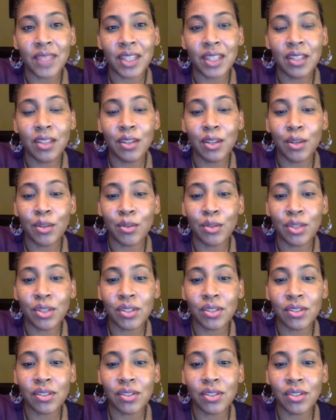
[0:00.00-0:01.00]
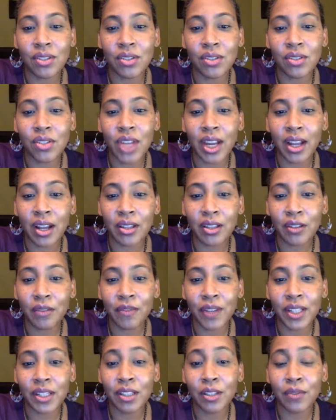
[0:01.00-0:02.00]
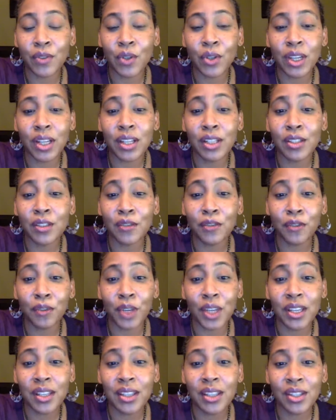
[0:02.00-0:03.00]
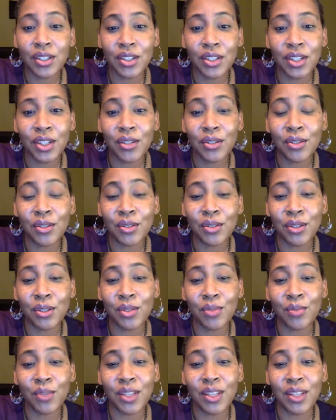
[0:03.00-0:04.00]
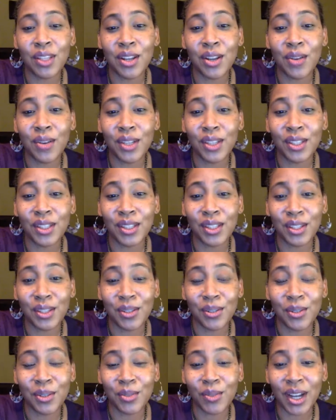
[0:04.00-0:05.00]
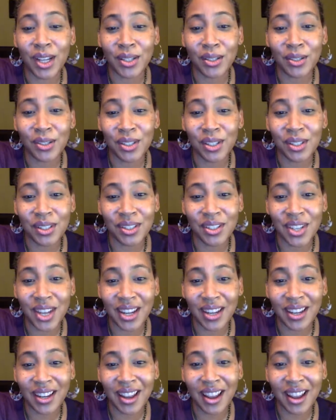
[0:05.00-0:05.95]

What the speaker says: You know, just check out the festival. It is free this year, so there's really no excuse why you shouldn't check it